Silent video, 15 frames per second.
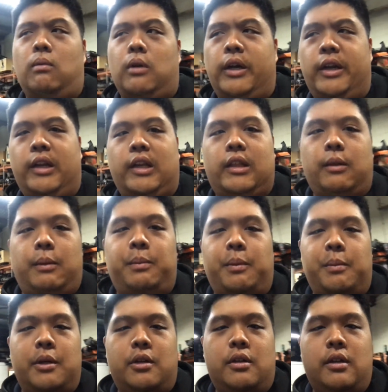I didn't get their
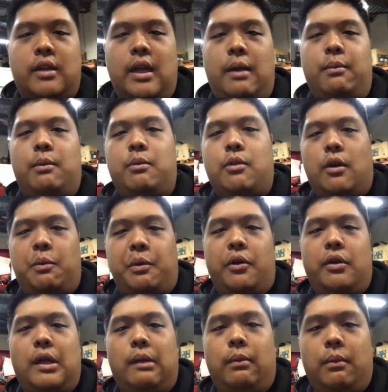permission to name them, so I
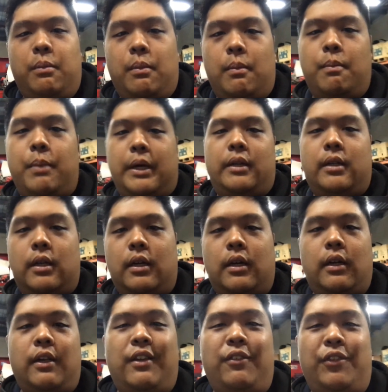won't name them. But
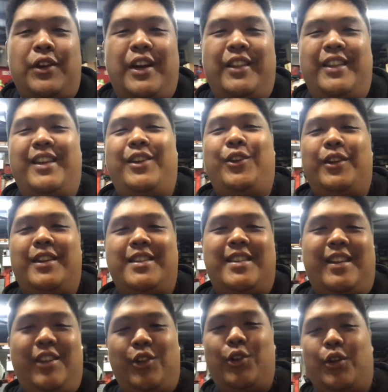uh, if you're out there and you're
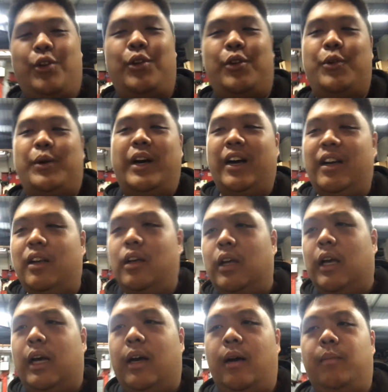listening, you know who you are.
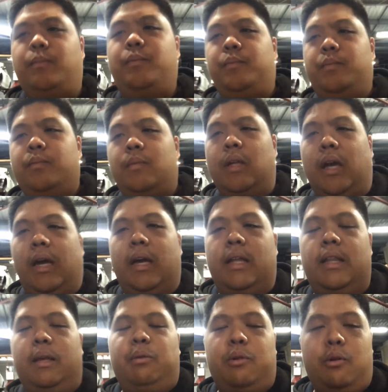Um,
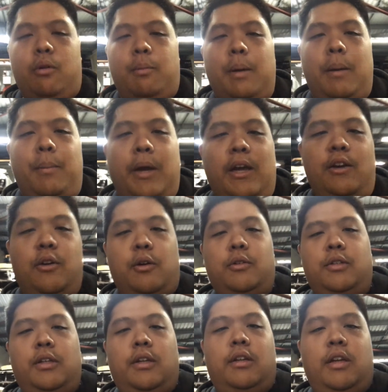and they were talking about paid
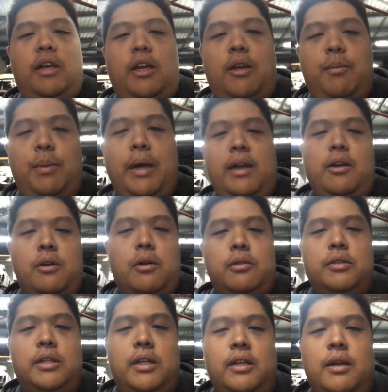content, and paid
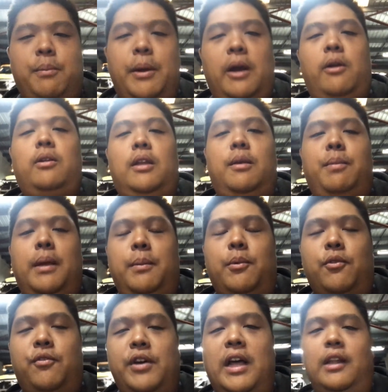content apparently
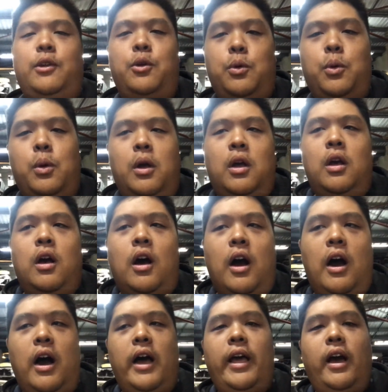people value
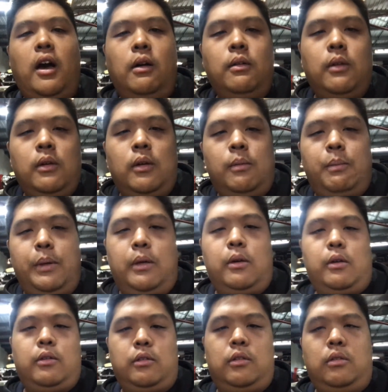higher
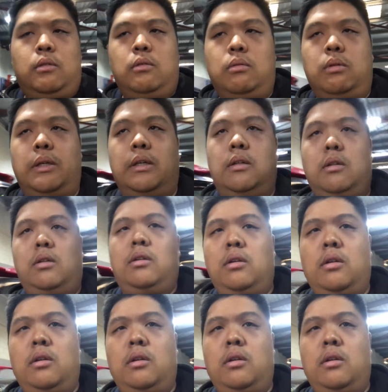because, well,